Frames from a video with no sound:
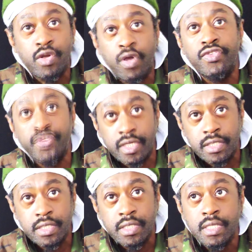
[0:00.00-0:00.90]
the
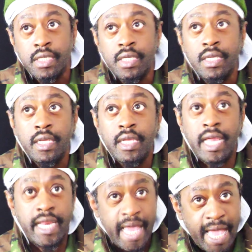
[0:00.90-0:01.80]
concerts,
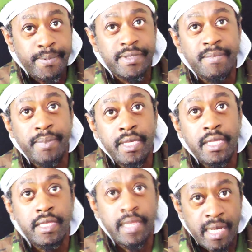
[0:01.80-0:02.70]
and it happens to
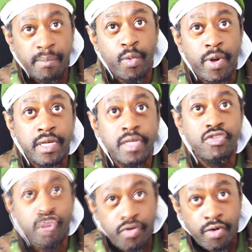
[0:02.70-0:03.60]
be the number one
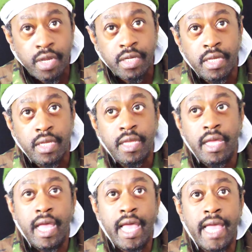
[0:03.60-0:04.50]
genre,
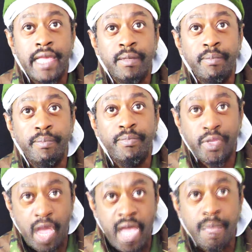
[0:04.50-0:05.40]
and
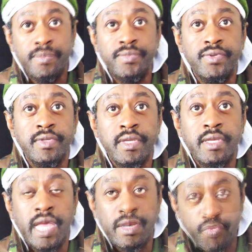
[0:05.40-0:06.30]
Times
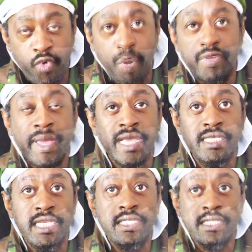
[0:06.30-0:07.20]
and Forbes
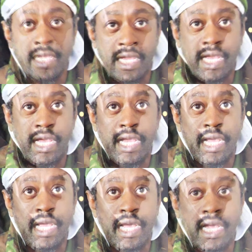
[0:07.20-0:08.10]
magazines
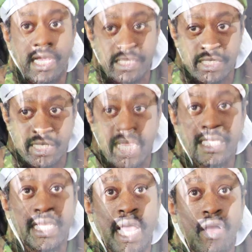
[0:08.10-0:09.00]
are
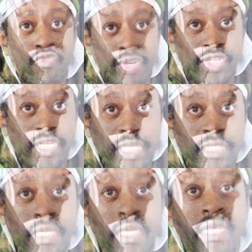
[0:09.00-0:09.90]
stating how rich these